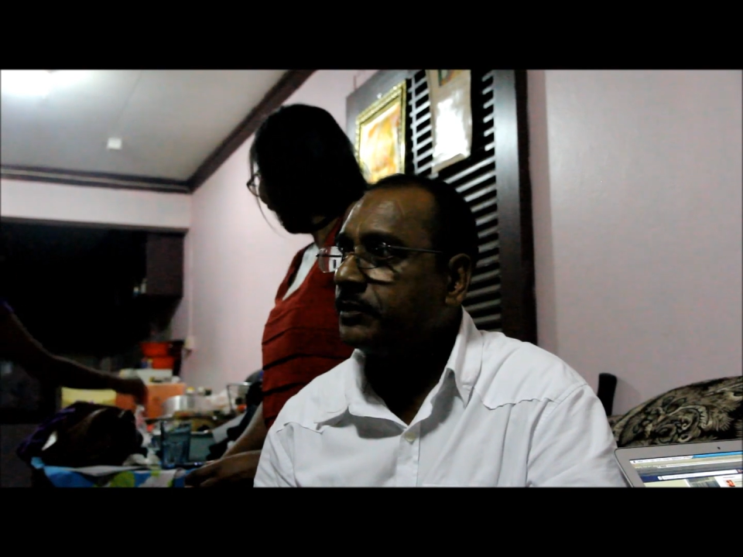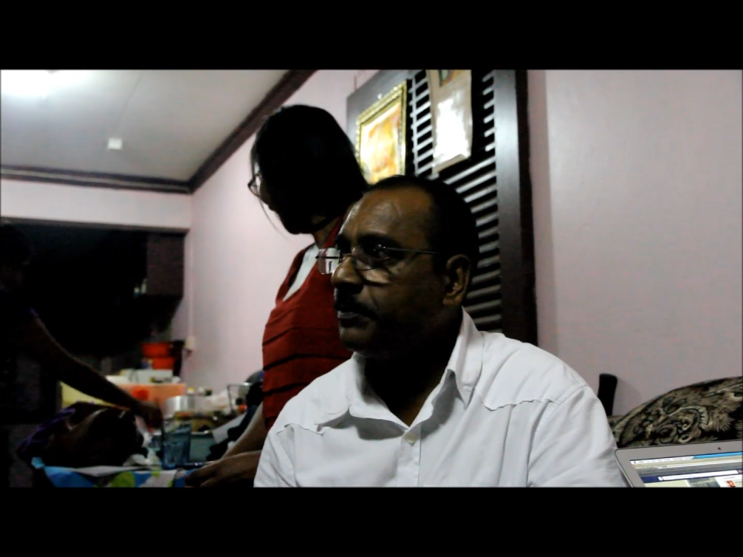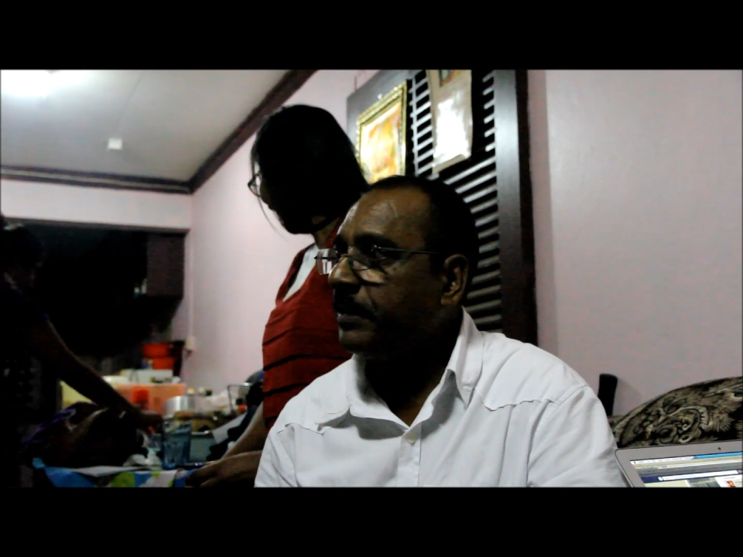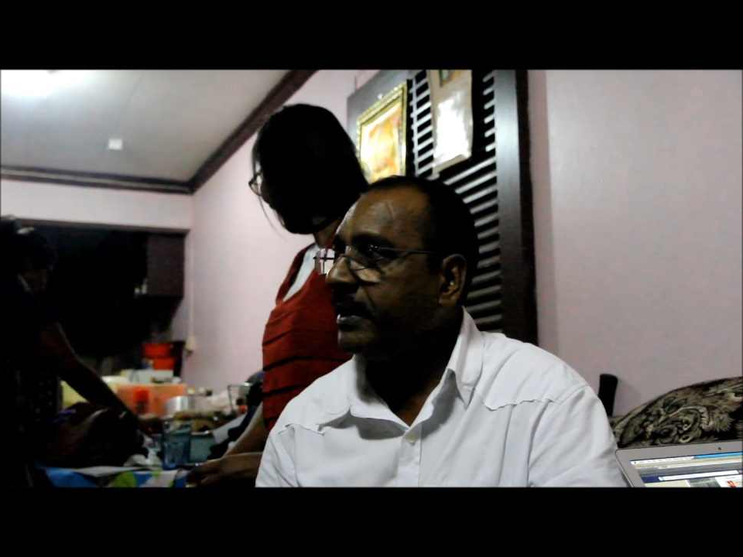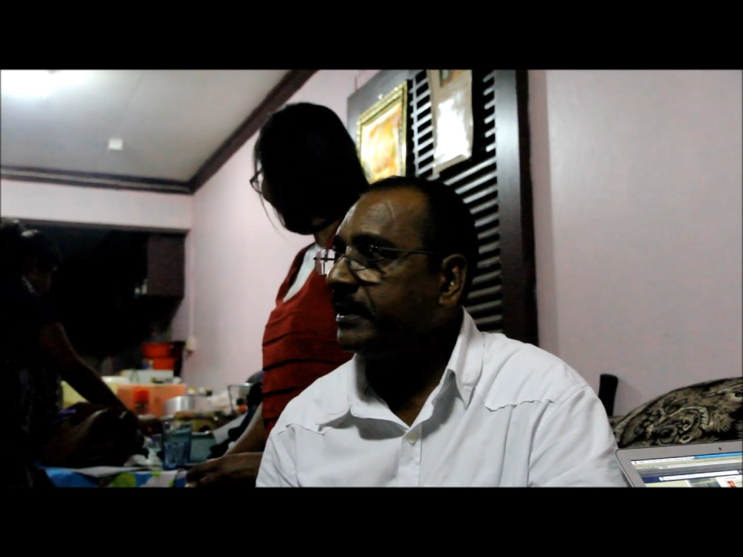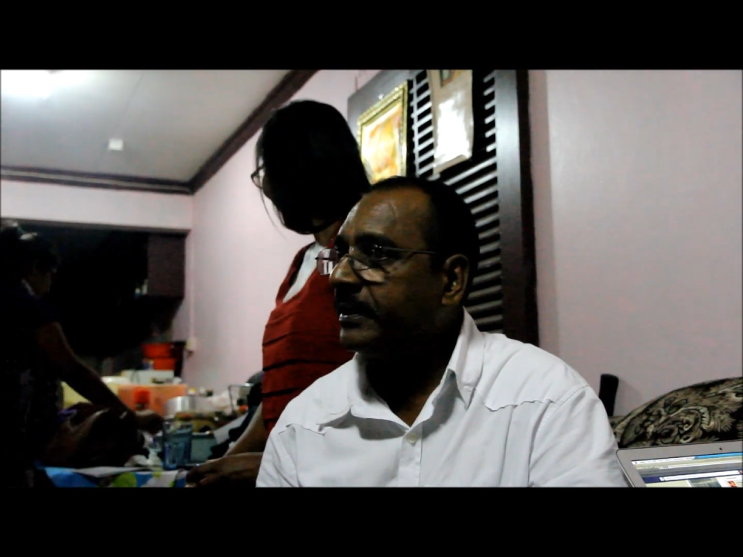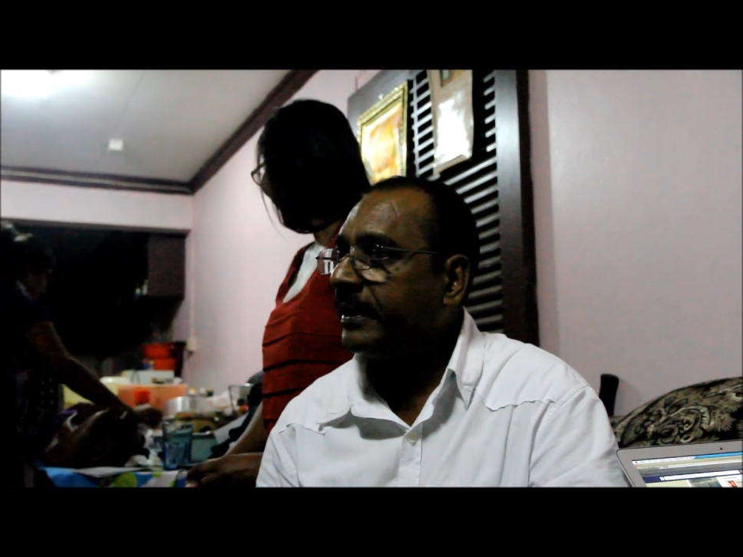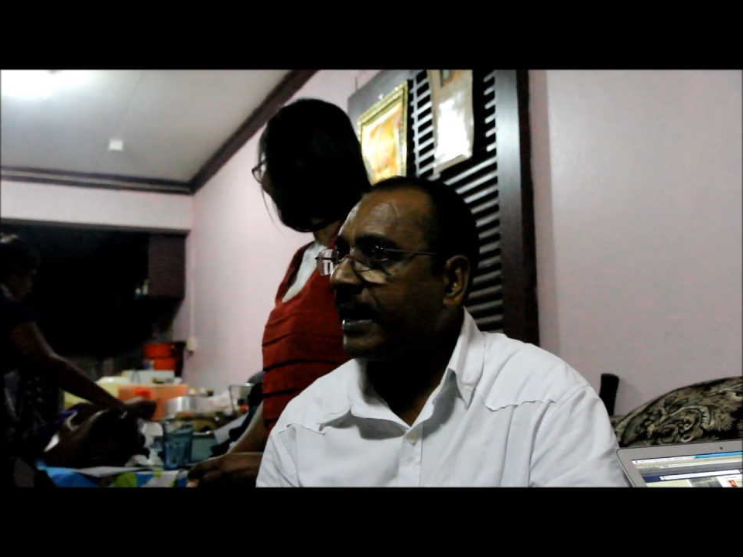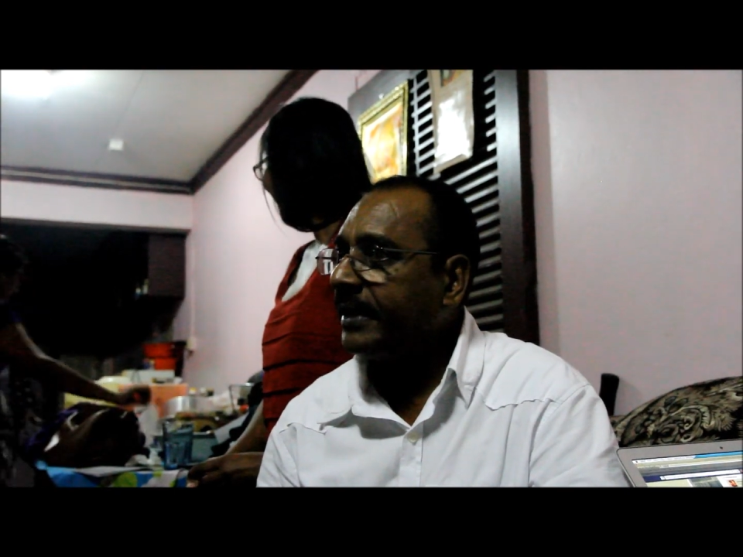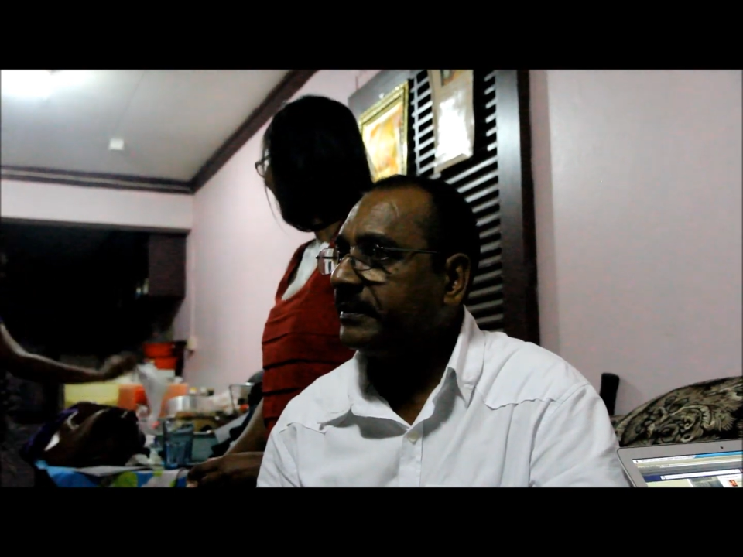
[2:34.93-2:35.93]
she been in the
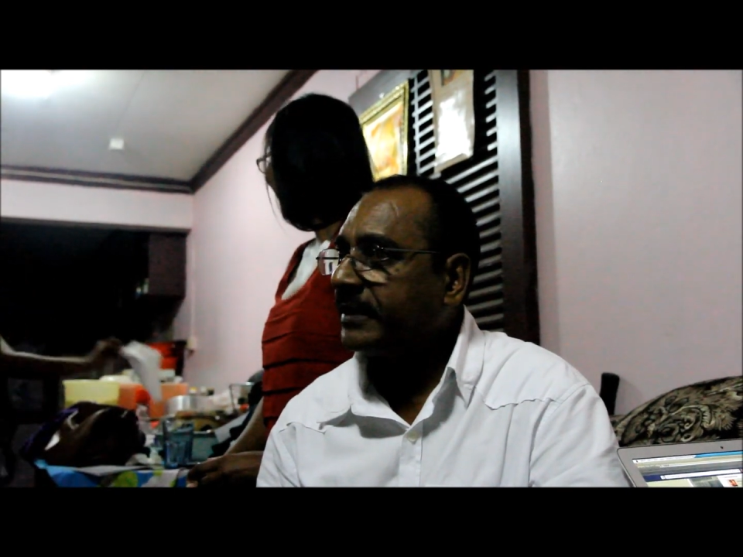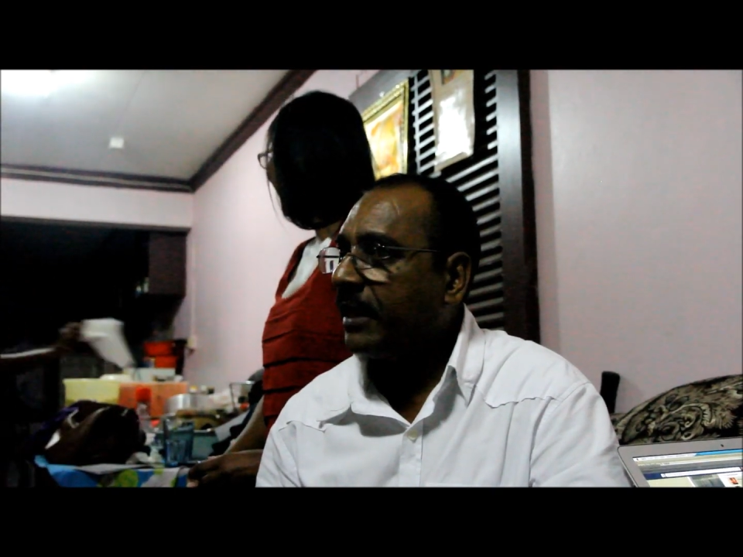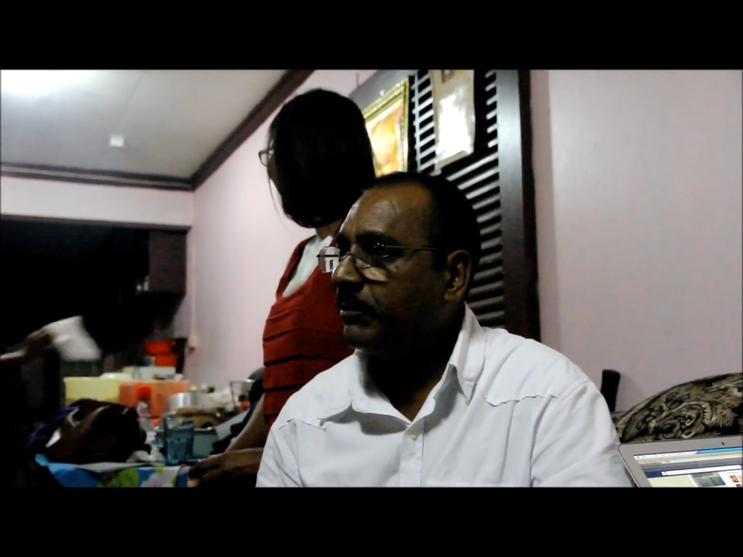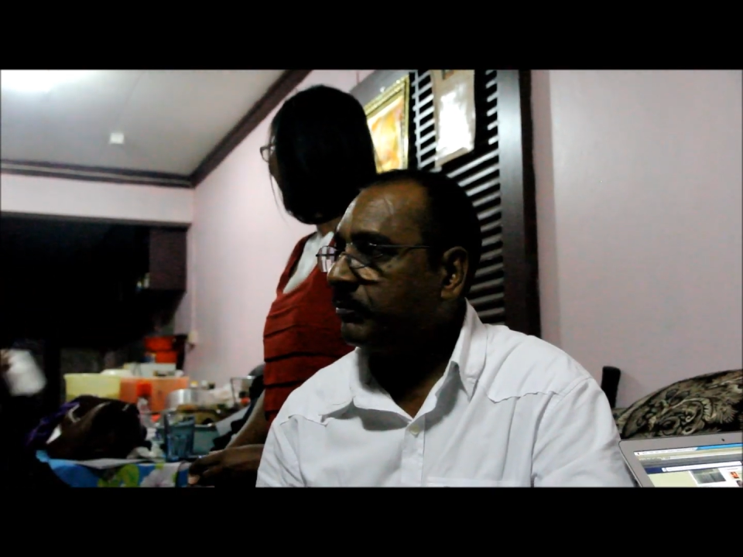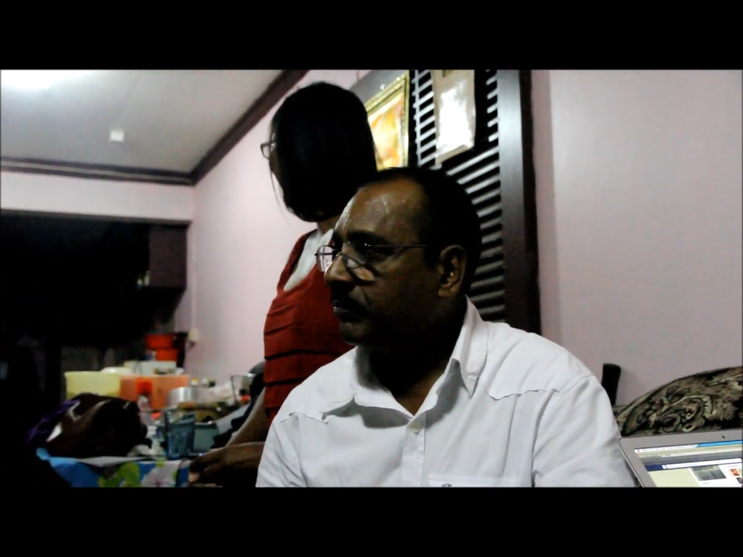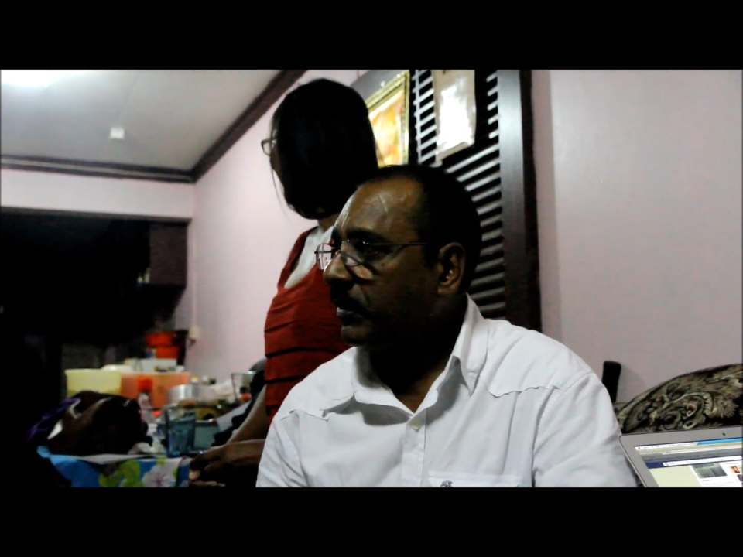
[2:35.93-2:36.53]
night time